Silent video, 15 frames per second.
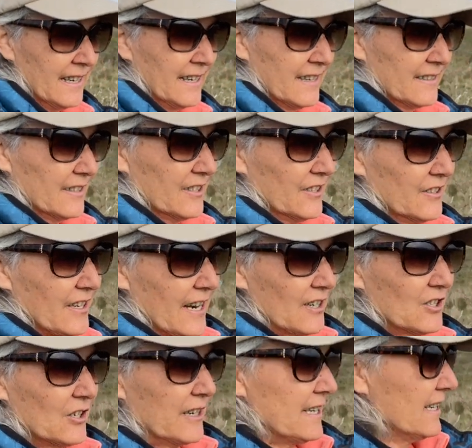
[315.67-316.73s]
This is
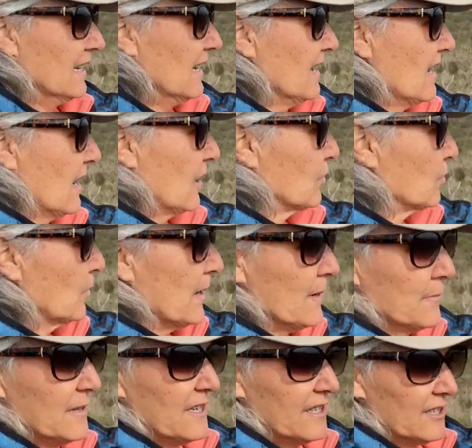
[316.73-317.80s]
actually a
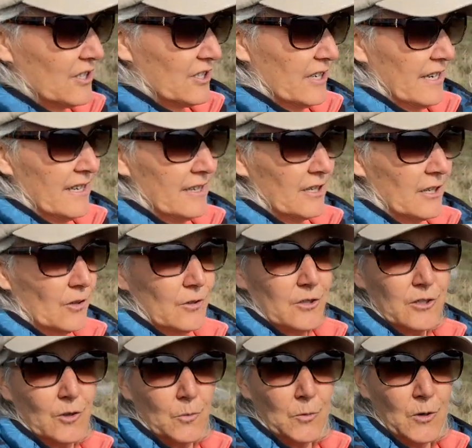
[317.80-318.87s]
remnant
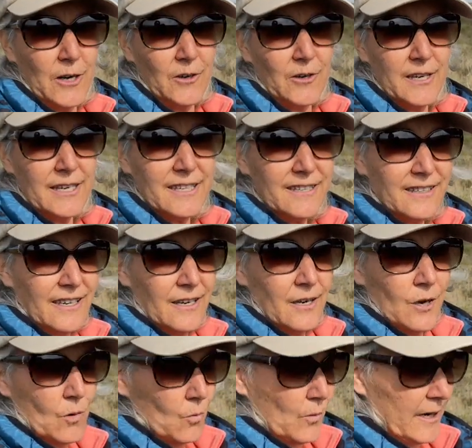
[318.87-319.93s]
coastal prairie,
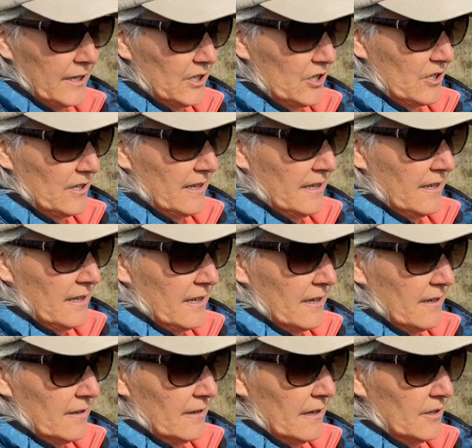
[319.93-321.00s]
which
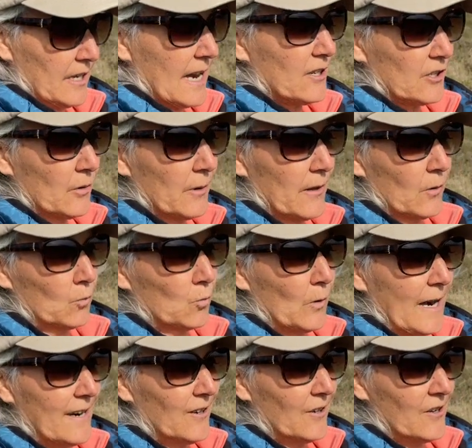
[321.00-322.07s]
is actually one of the
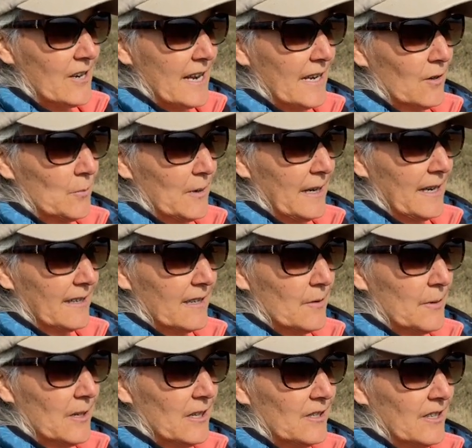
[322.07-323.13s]
rarer native plant
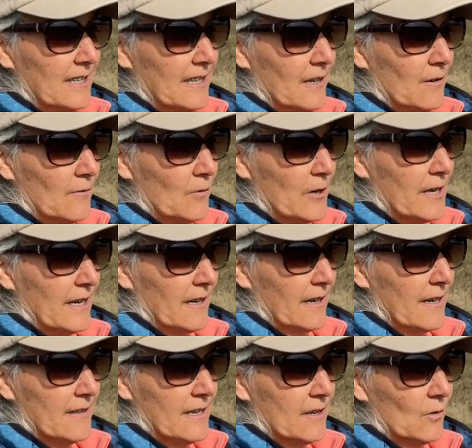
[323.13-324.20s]
communities in California.
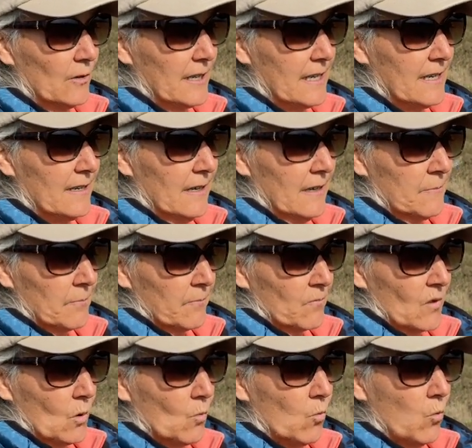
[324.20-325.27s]
I think only
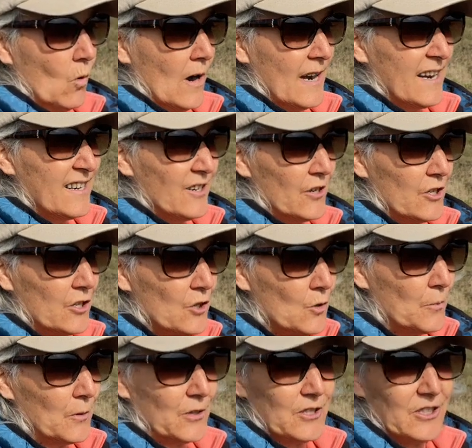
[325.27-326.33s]
1 or
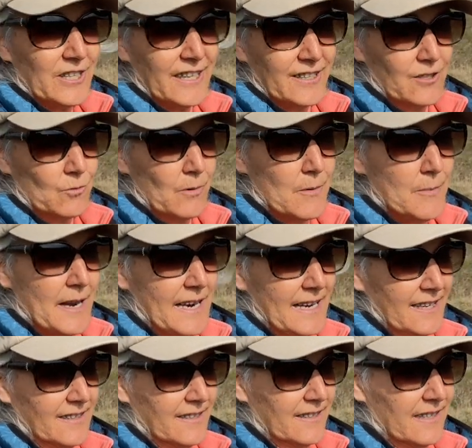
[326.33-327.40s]
2%
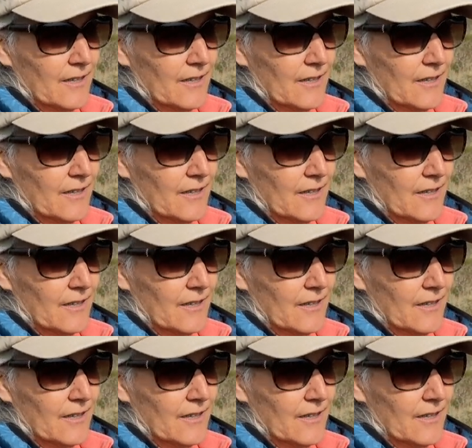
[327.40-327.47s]
remain.